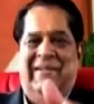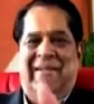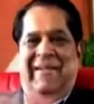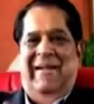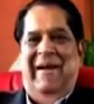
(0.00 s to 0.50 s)

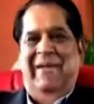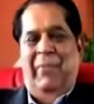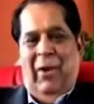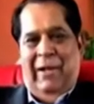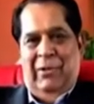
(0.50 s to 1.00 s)
the
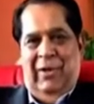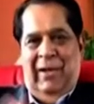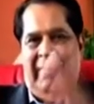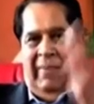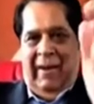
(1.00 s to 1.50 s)

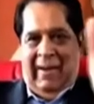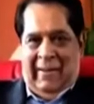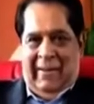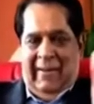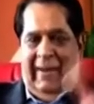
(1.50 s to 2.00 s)
moratorium
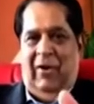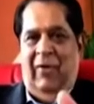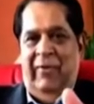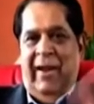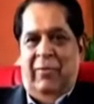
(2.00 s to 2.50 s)
cut-off
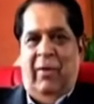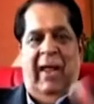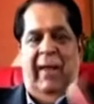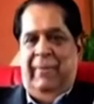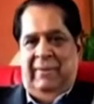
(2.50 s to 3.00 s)
date, what
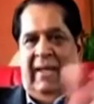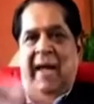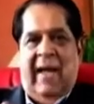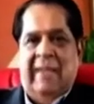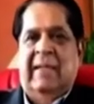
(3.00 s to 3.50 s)
happens.
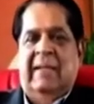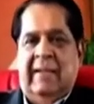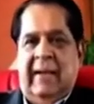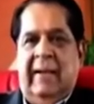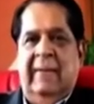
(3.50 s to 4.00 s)
I think
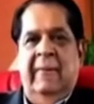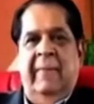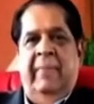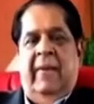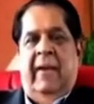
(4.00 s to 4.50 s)
the
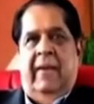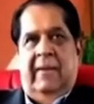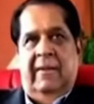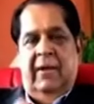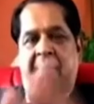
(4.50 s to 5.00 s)

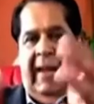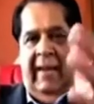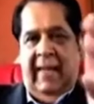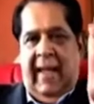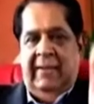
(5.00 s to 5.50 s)
Reserve Bank has
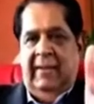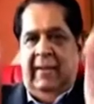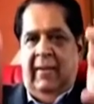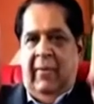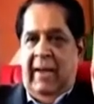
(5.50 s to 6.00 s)
acted
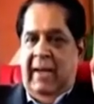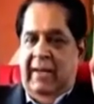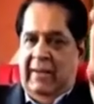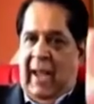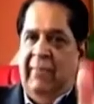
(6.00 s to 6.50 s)
very
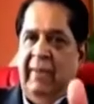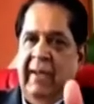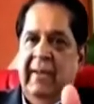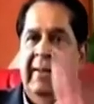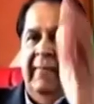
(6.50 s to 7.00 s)

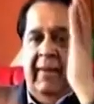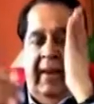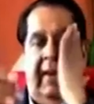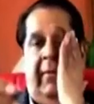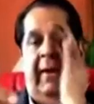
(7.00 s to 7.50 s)
timely,
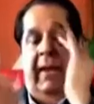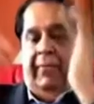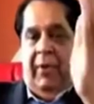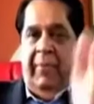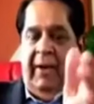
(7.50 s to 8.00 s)
in a very
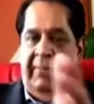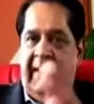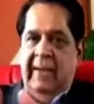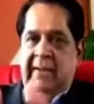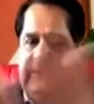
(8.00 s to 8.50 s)
appropriate
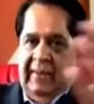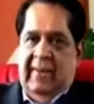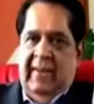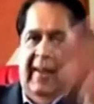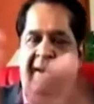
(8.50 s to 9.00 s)
manner.
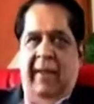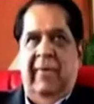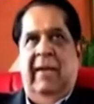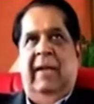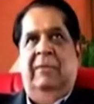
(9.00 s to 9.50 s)
We
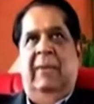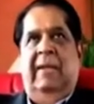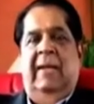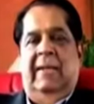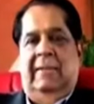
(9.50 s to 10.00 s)
can expect
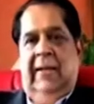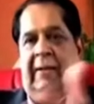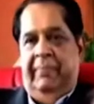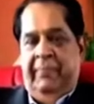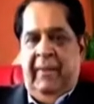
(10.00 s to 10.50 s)
that
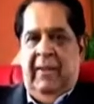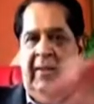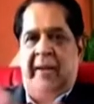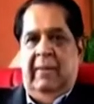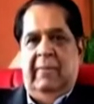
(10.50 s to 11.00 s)

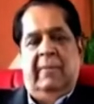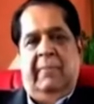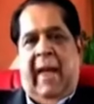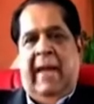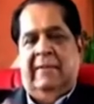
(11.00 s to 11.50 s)
the
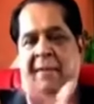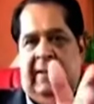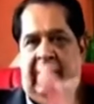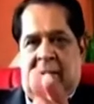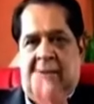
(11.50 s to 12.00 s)
banks and
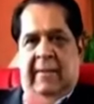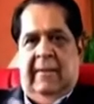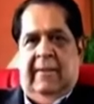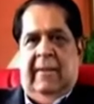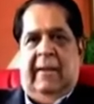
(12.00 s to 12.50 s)

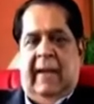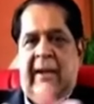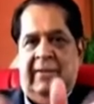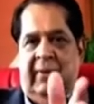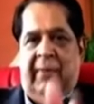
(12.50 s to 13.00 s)
their clients will